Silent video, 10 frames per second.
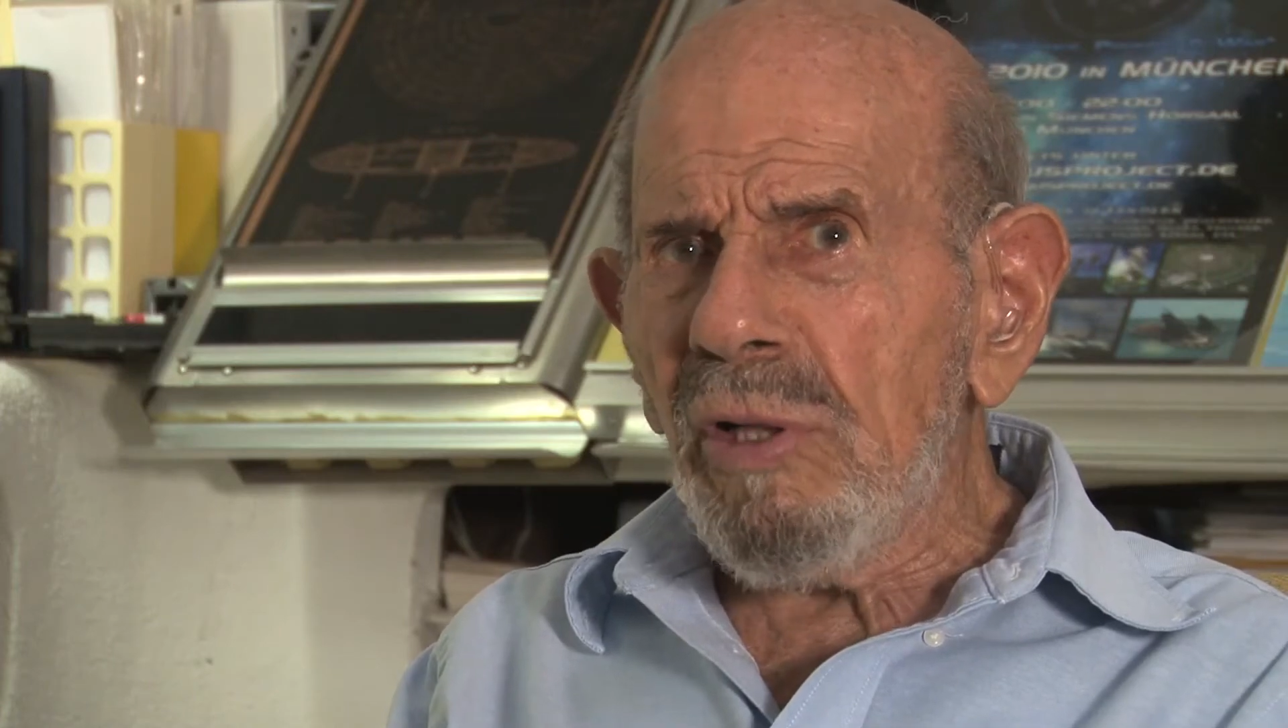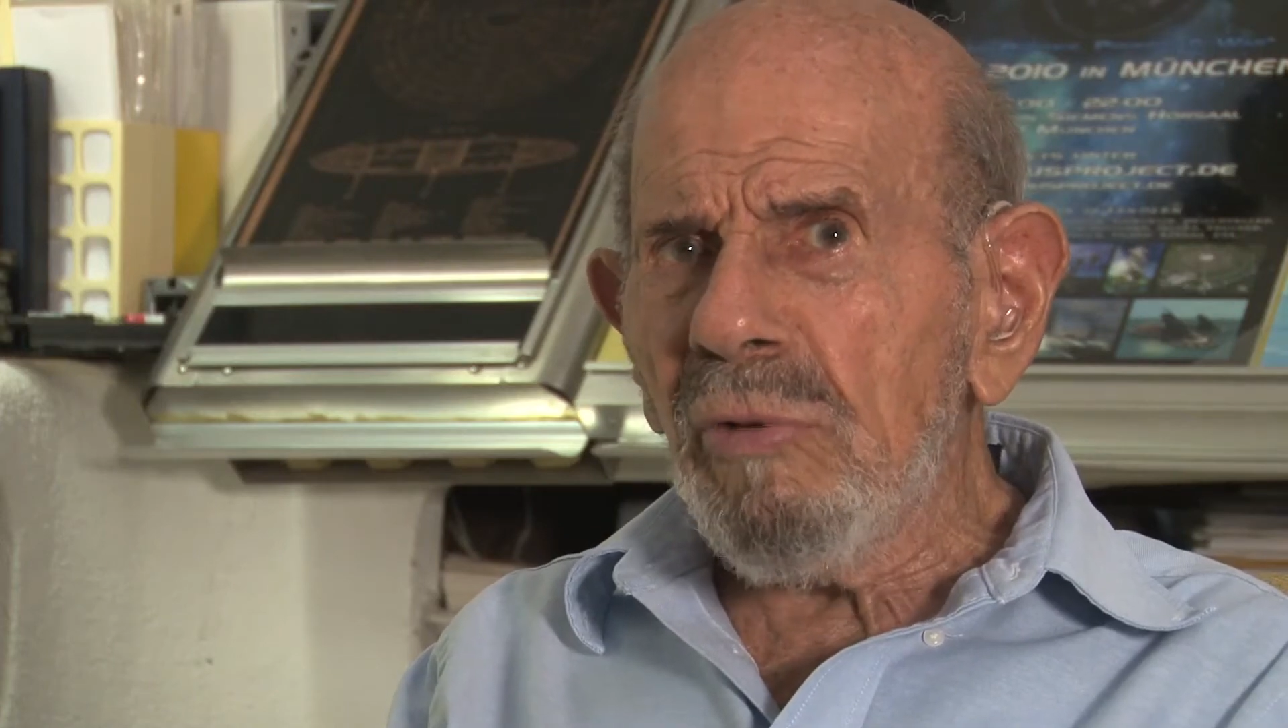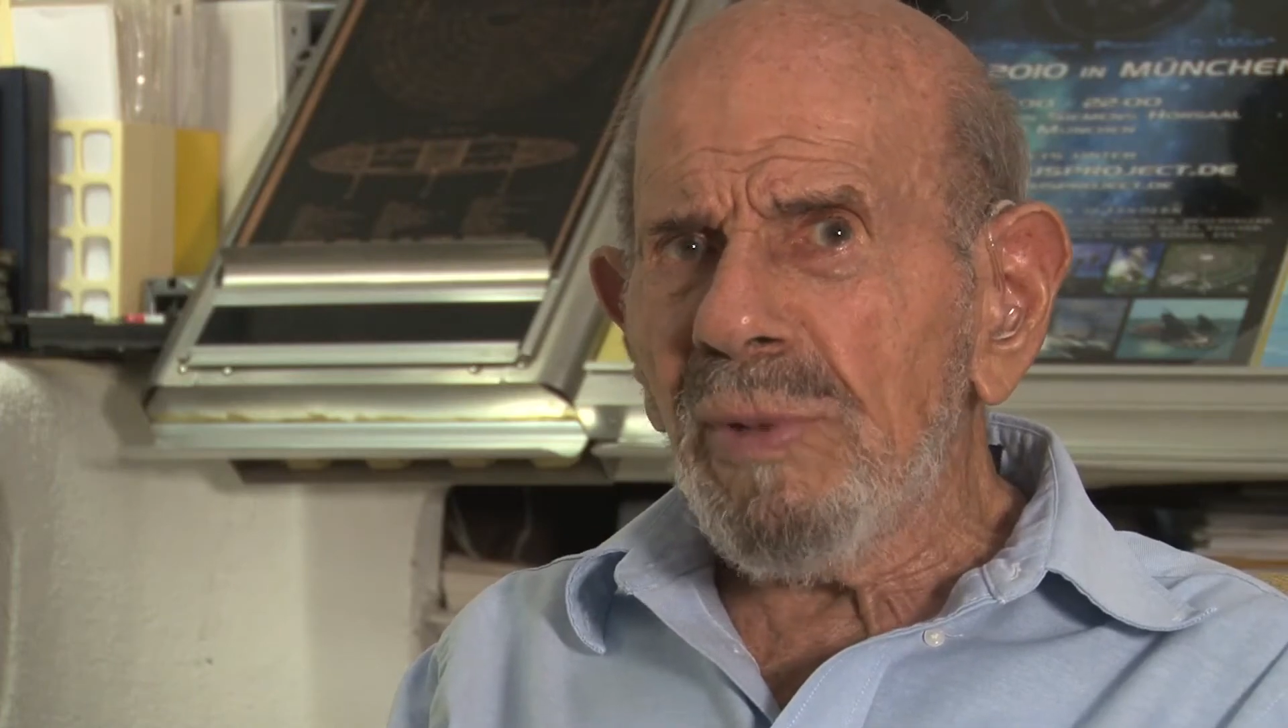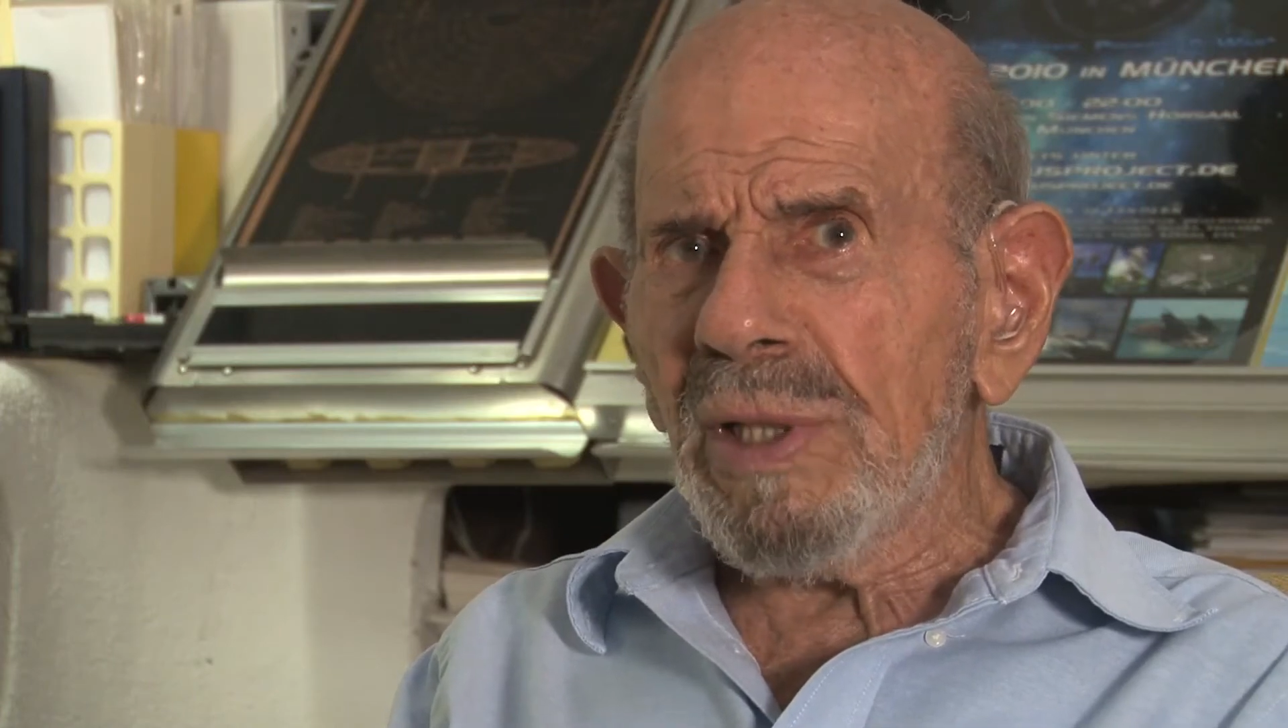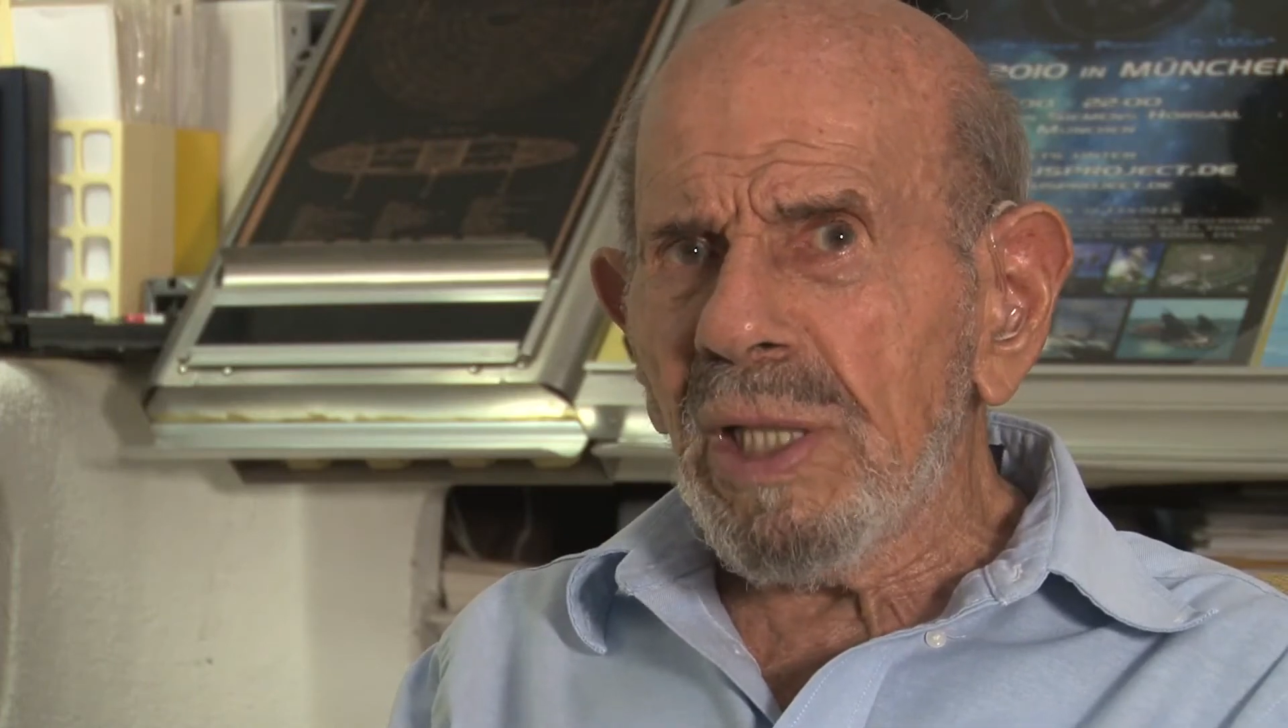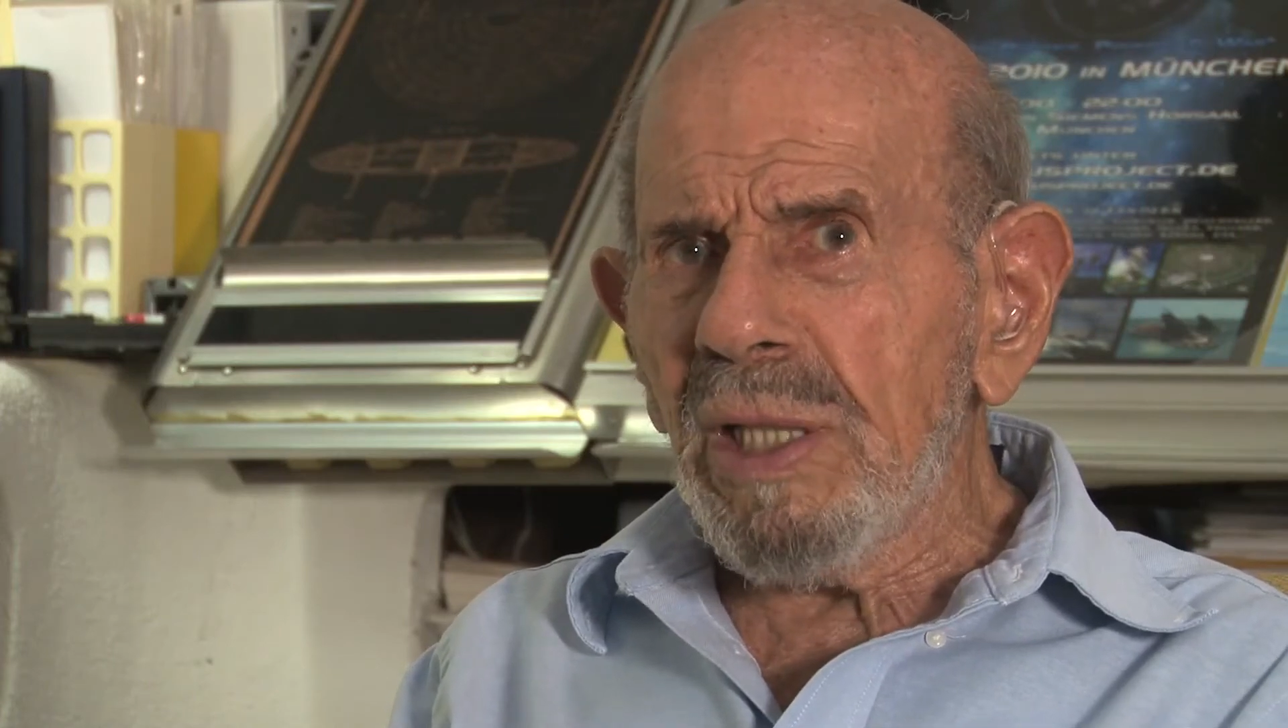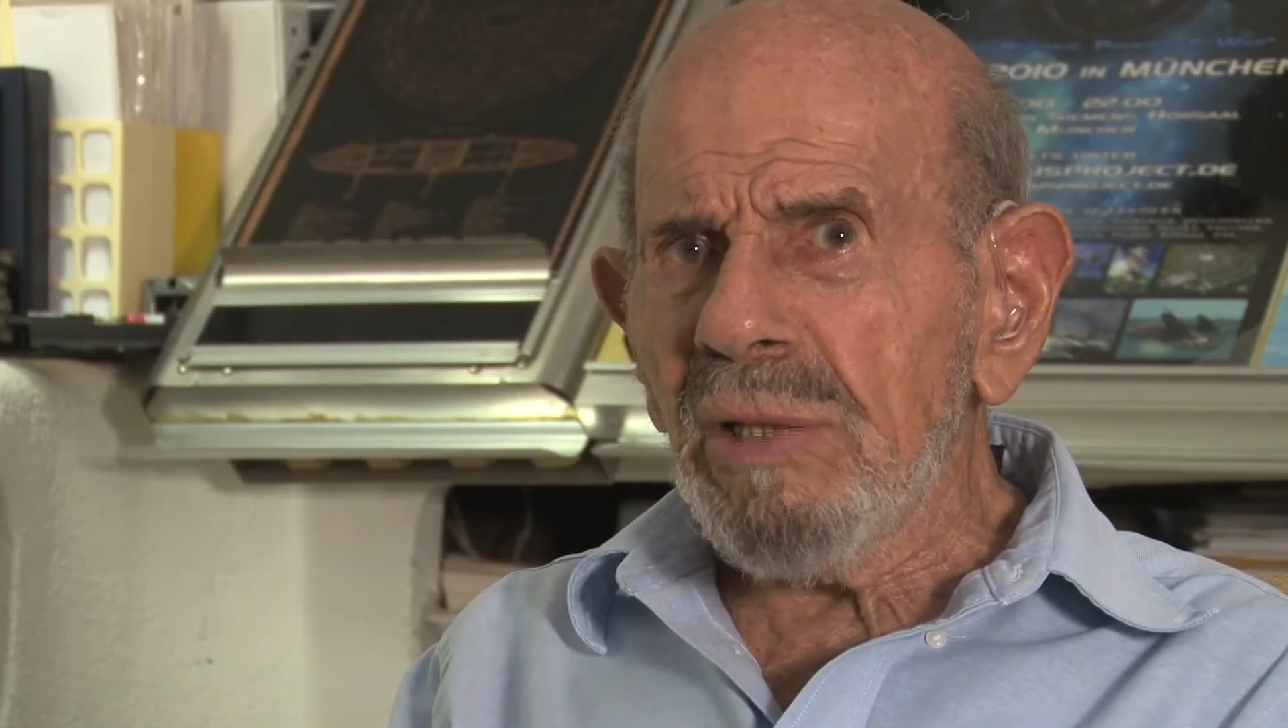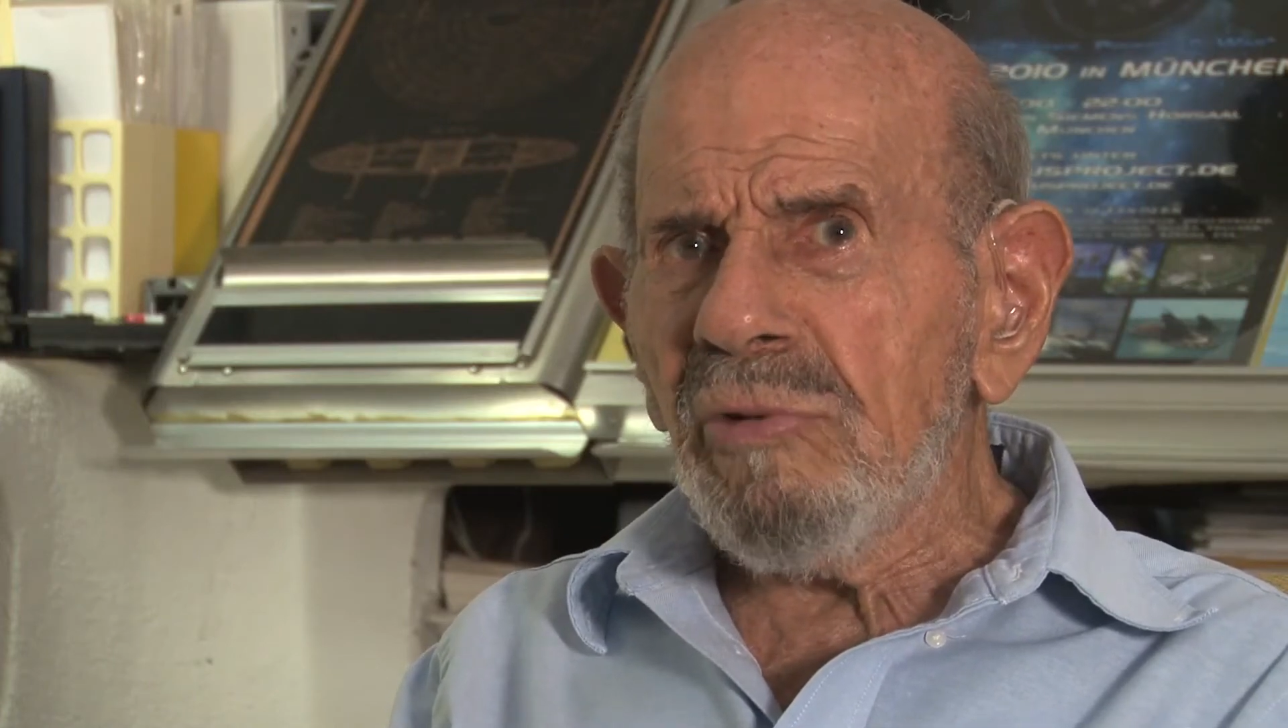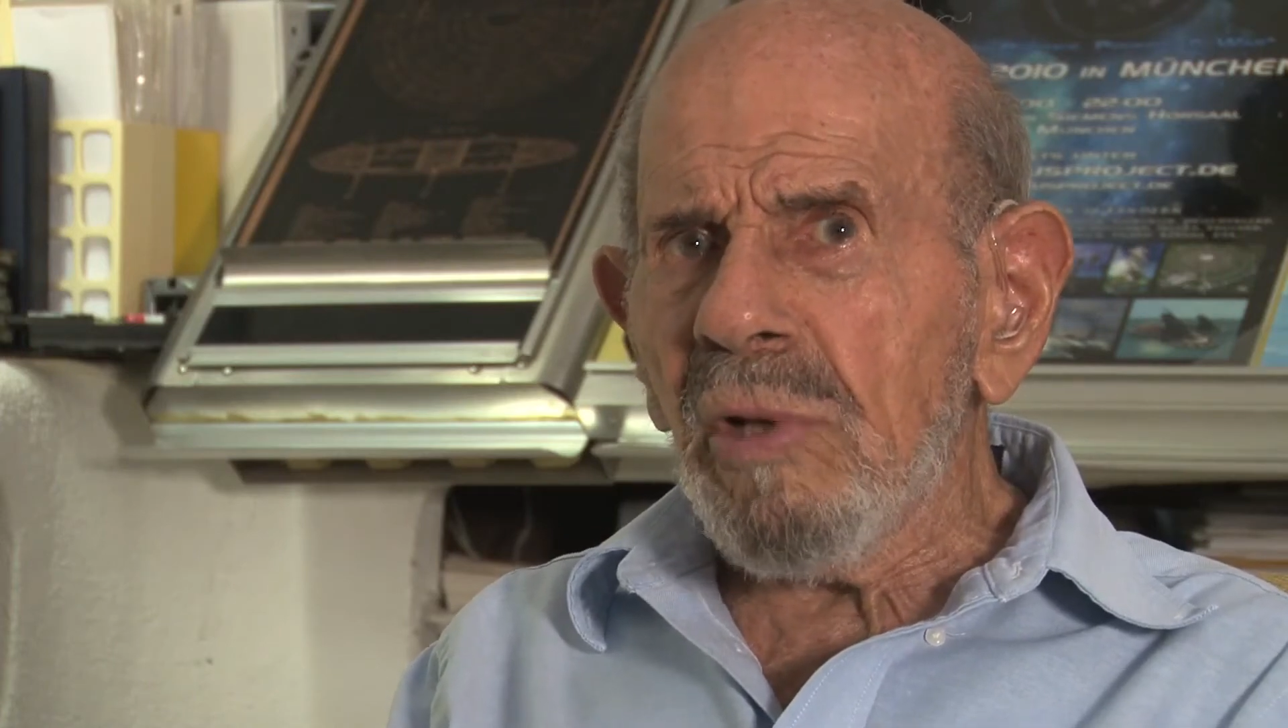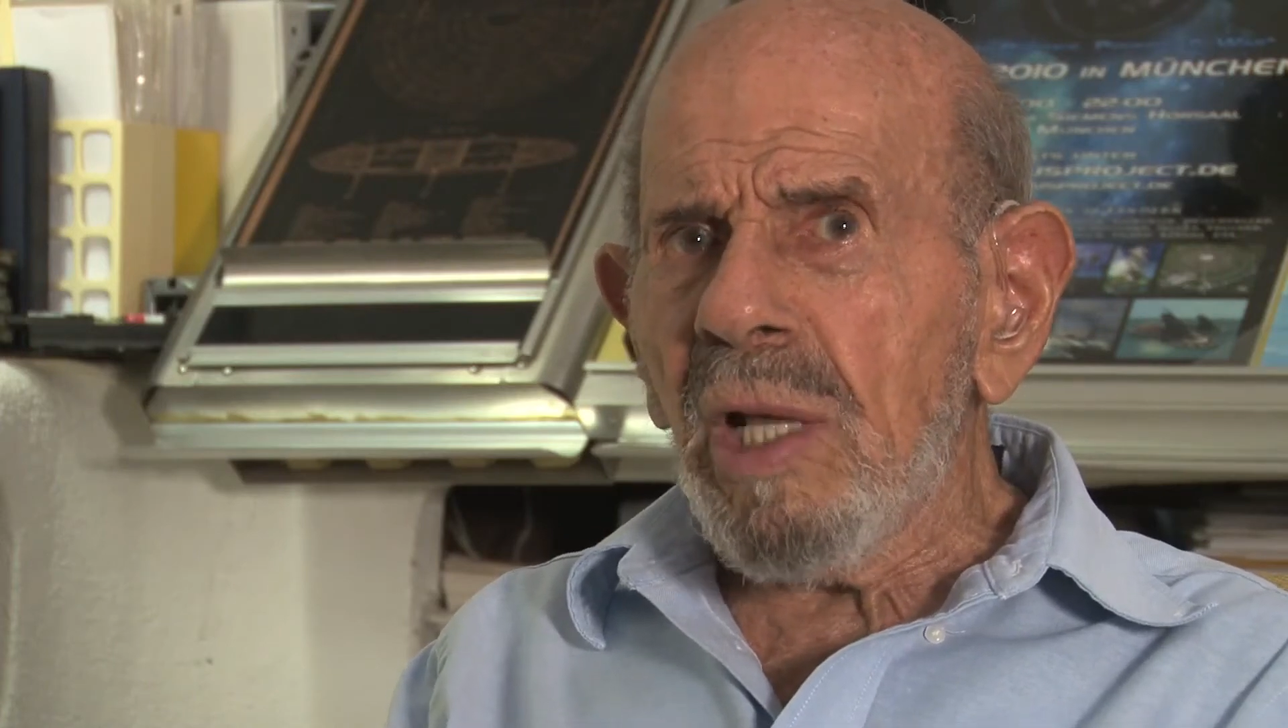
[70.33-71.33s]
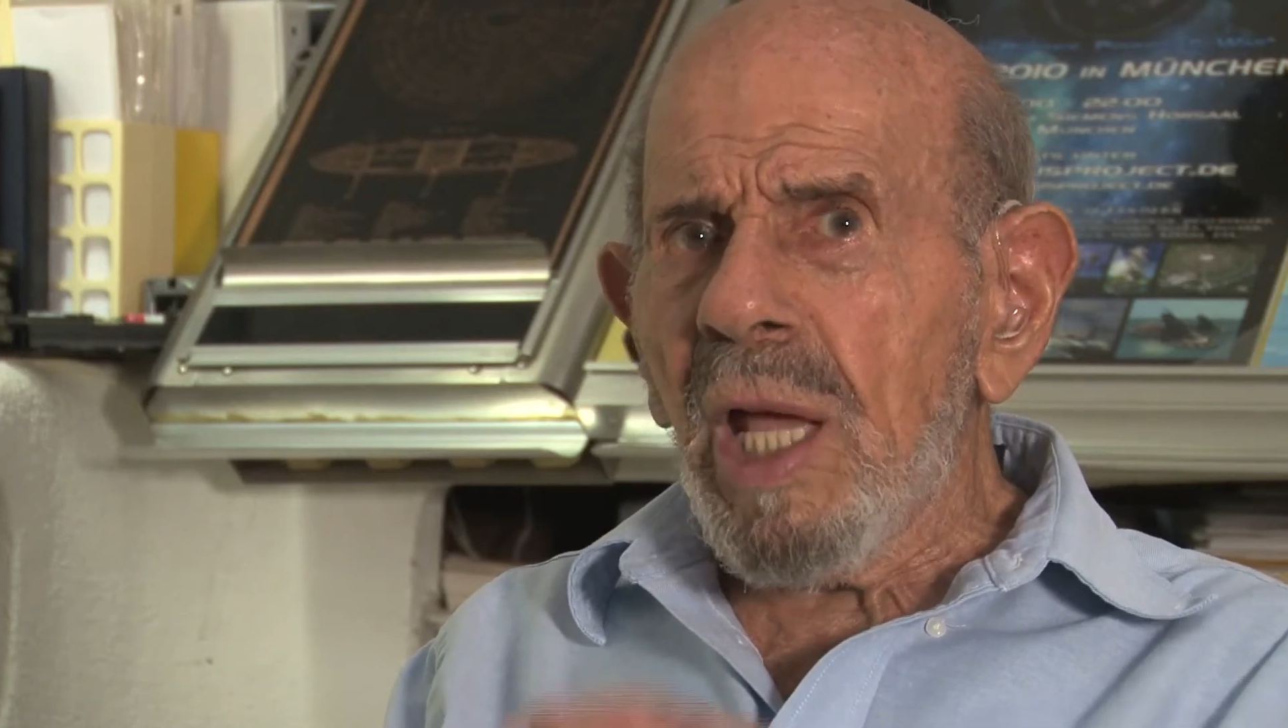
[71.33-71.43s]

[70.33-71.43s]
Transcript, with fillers: human needs,